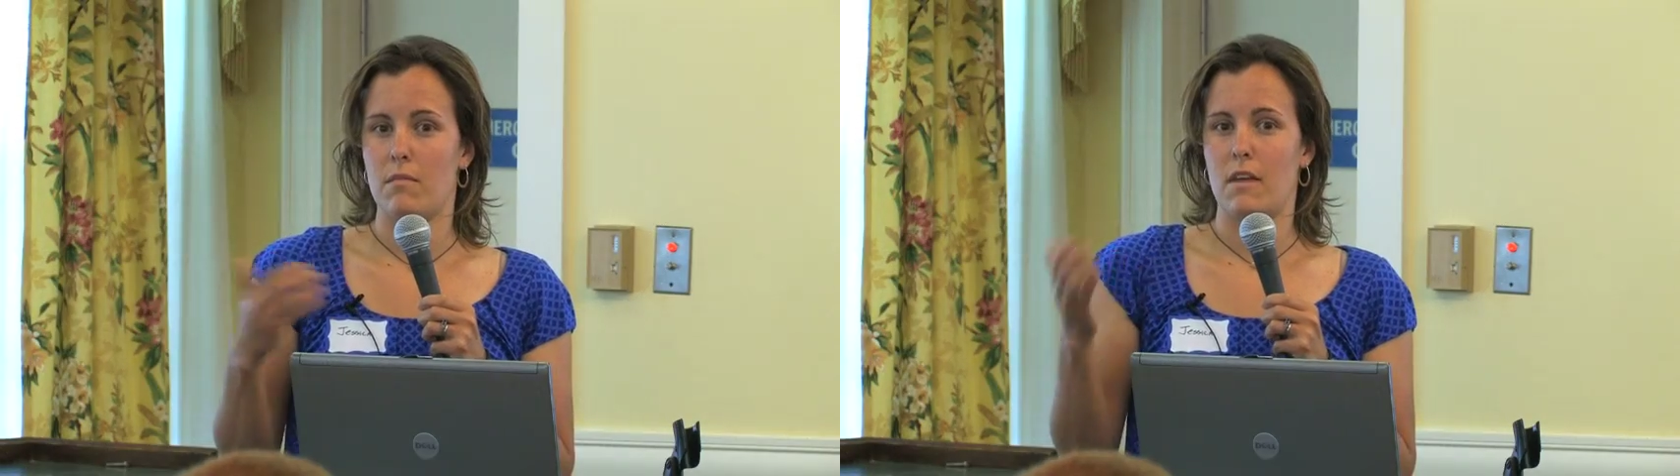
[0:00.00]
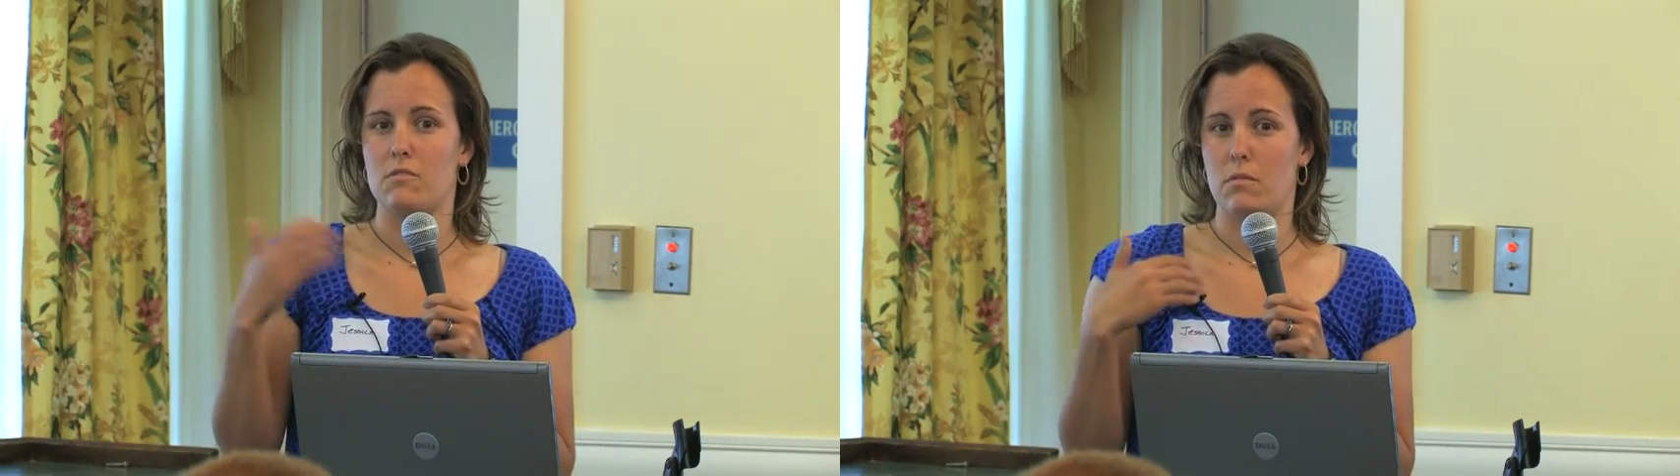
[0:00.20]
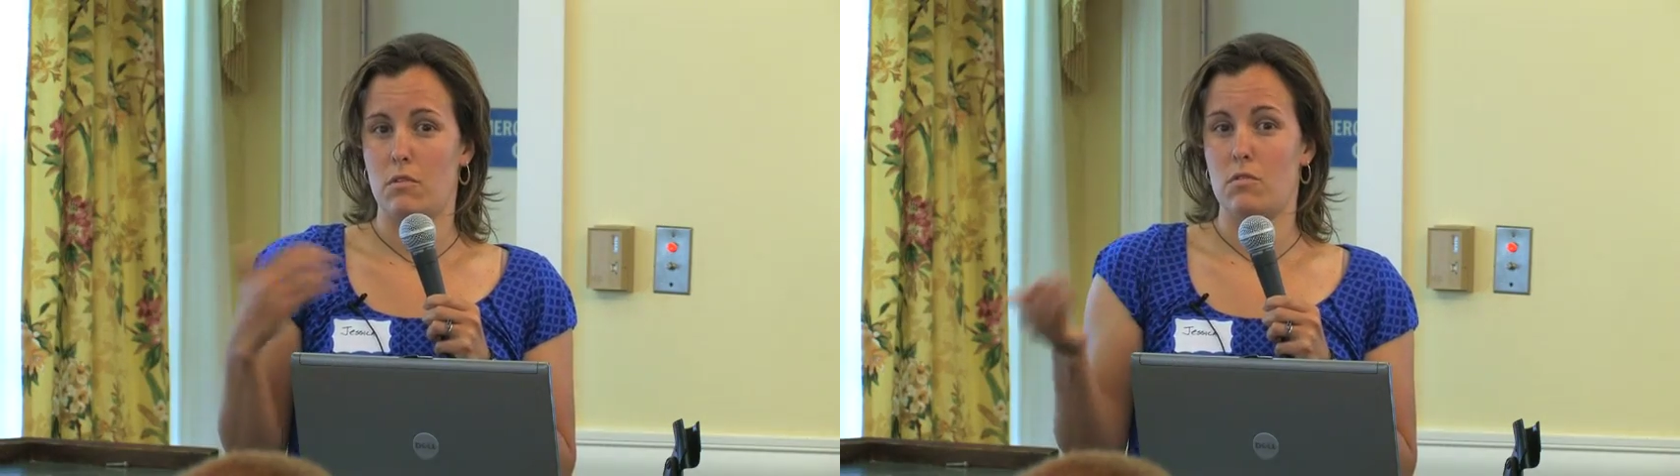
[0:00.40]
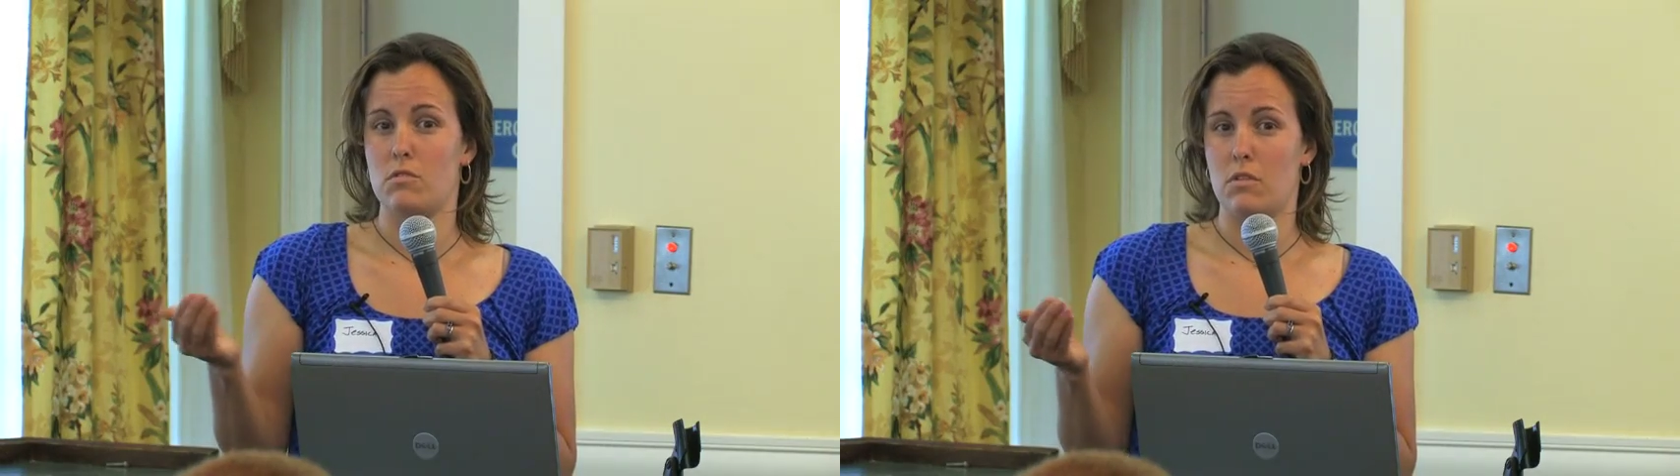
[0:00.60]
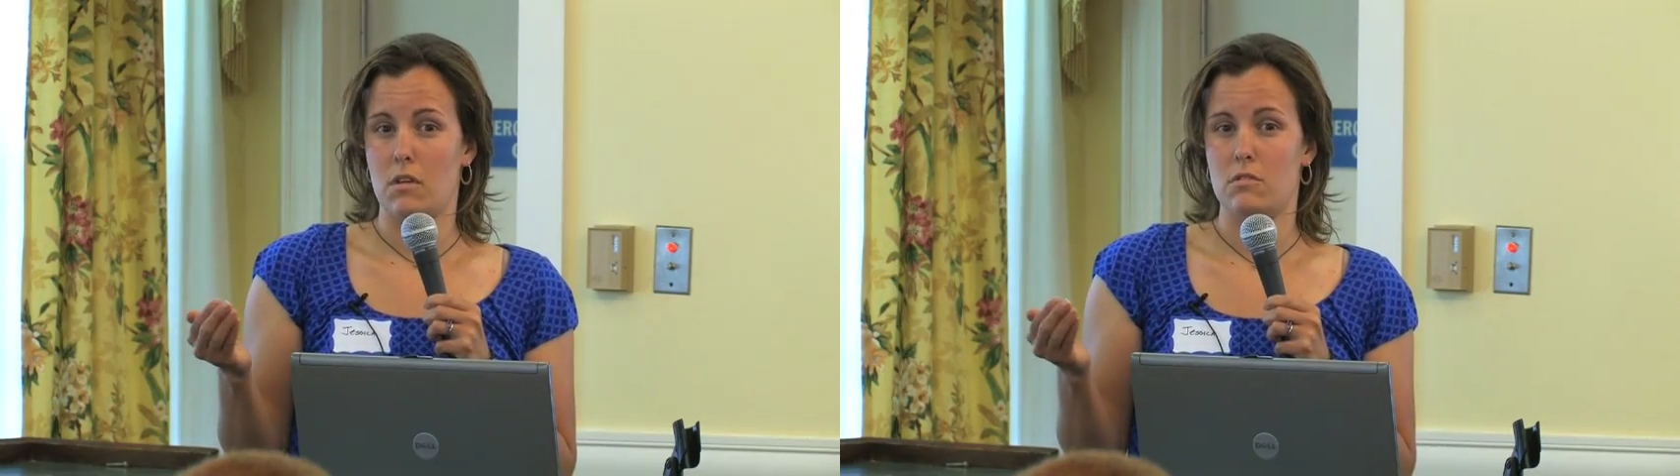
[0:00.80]
that's what you
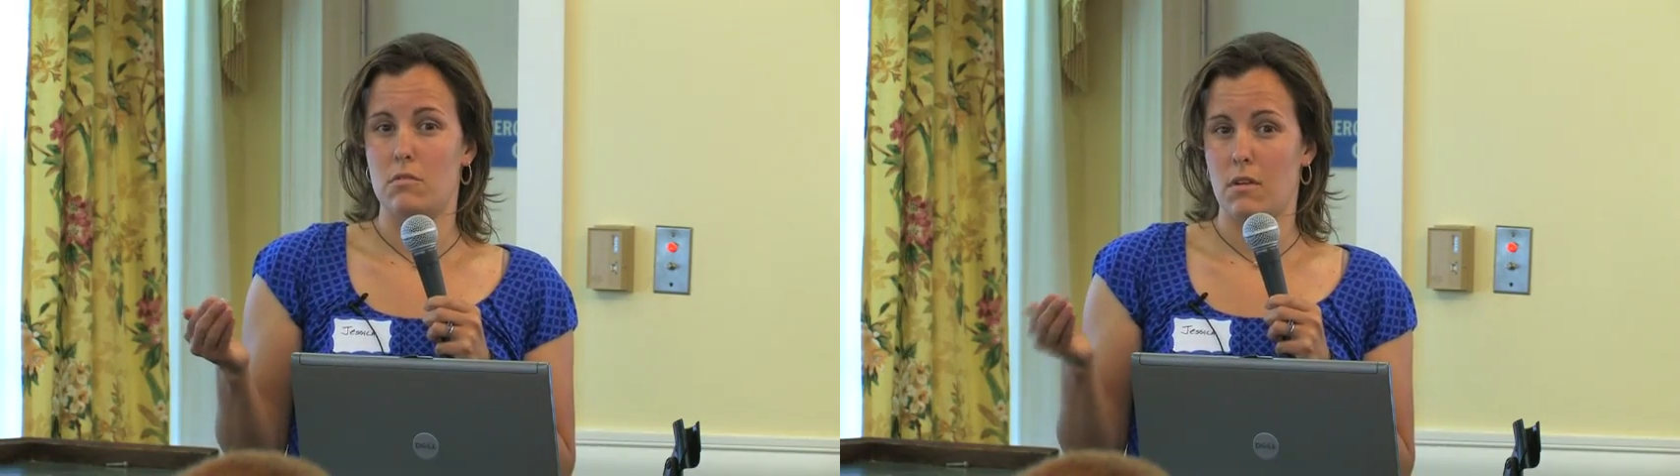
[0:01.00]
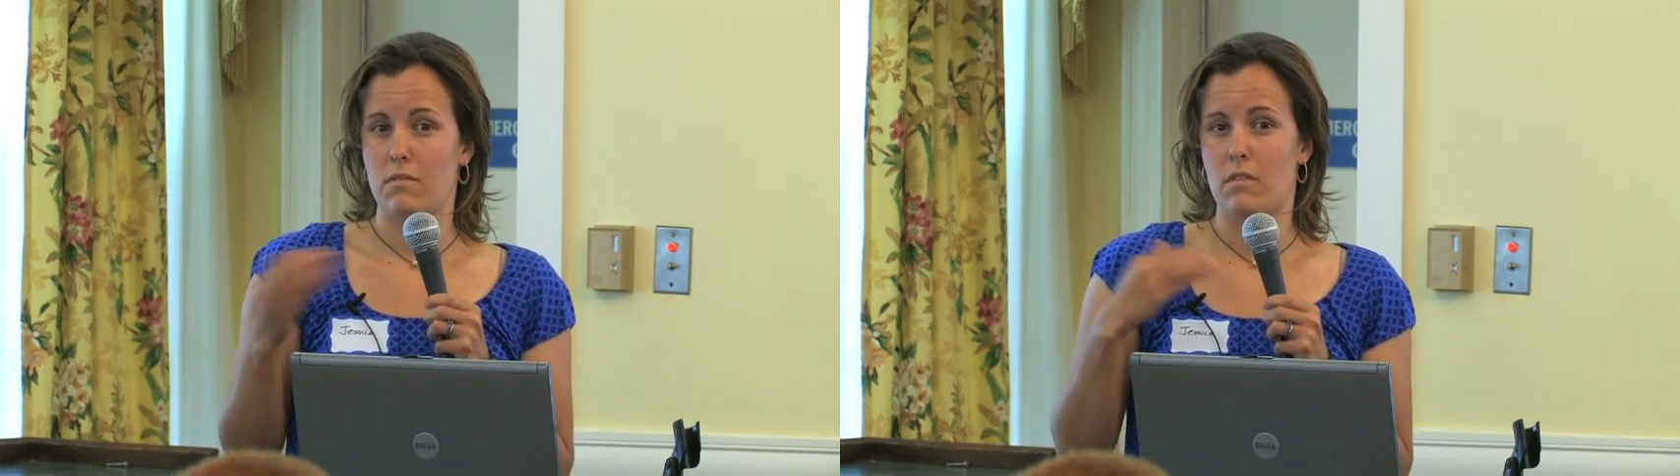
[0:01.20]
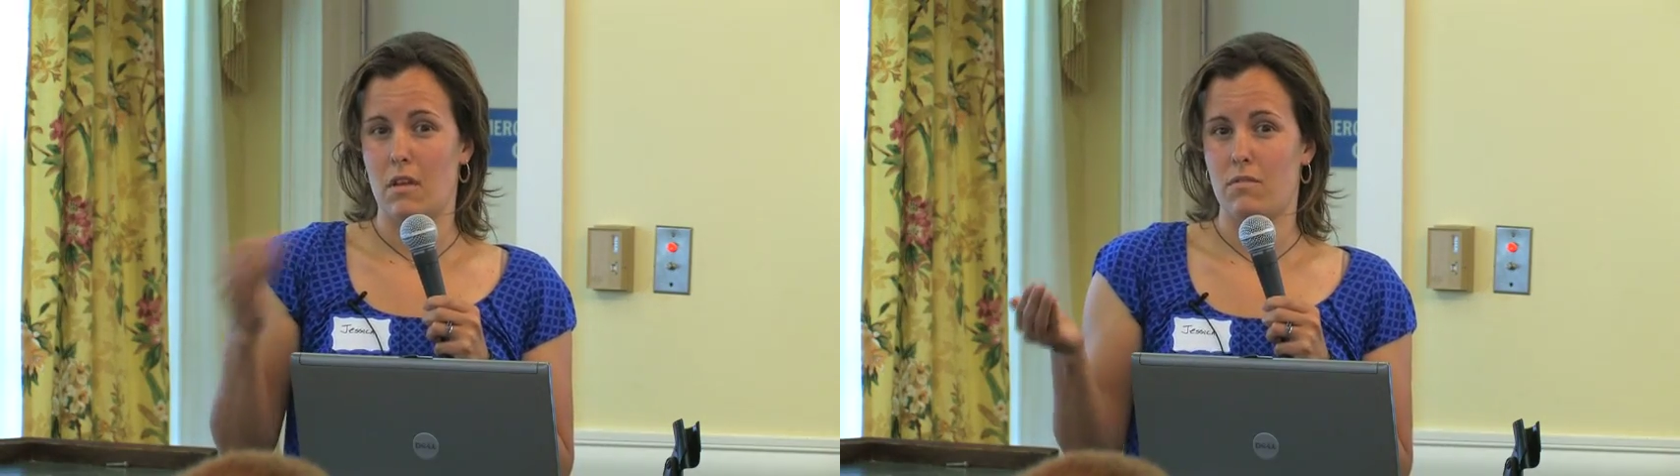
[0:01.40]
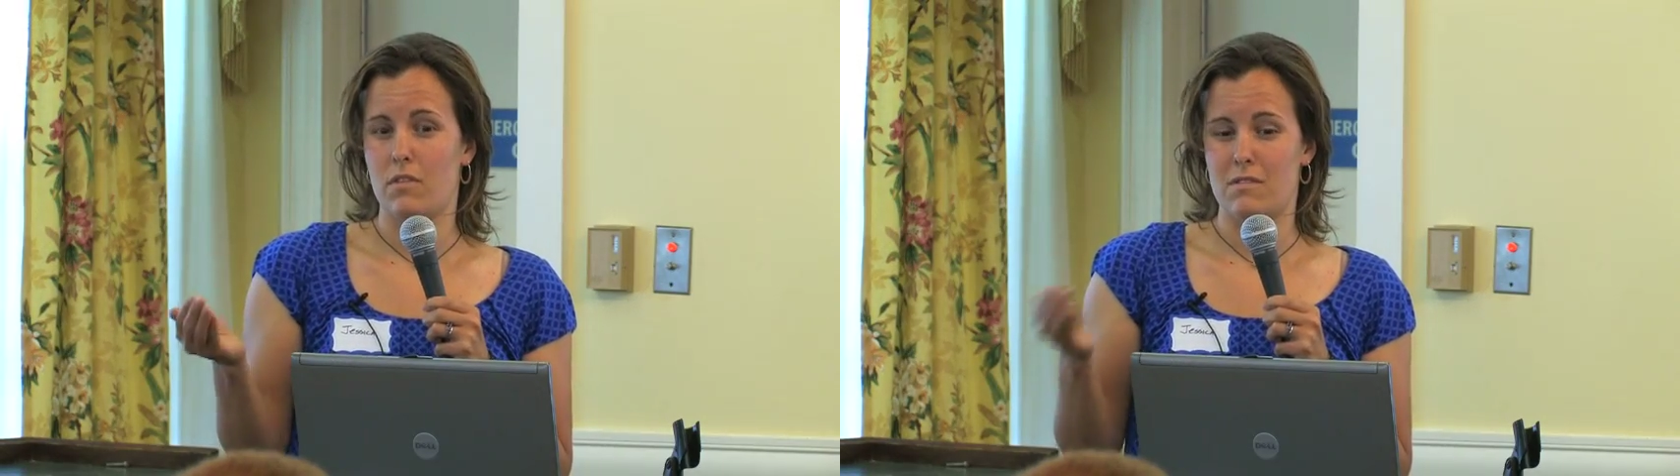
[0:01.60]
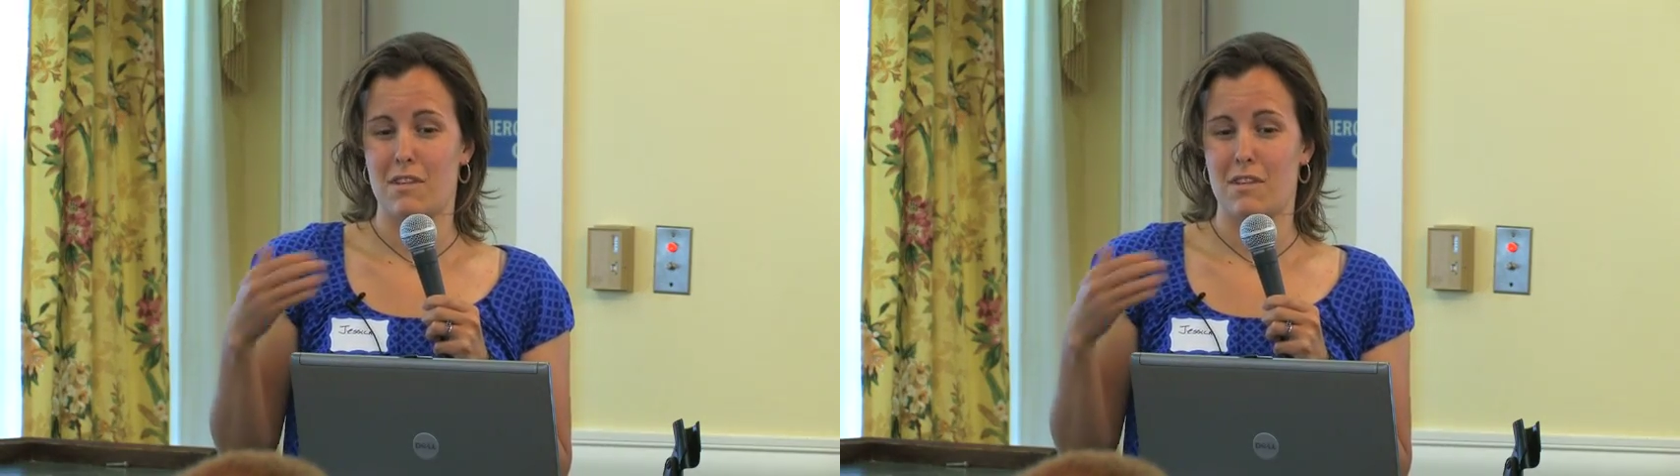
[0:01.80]
usually are doing for the infants.